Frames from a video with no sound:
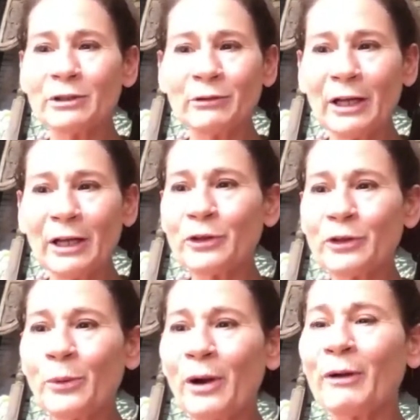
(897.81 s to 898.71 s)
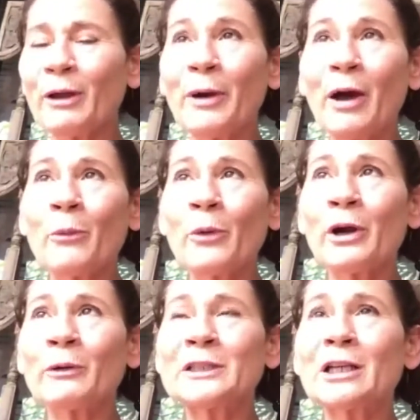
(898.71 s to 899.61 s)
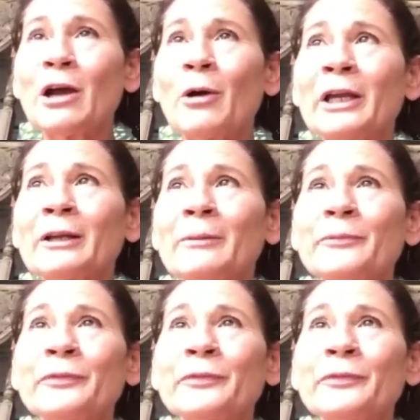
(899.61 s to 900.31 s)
You don't have to worry about where it's going.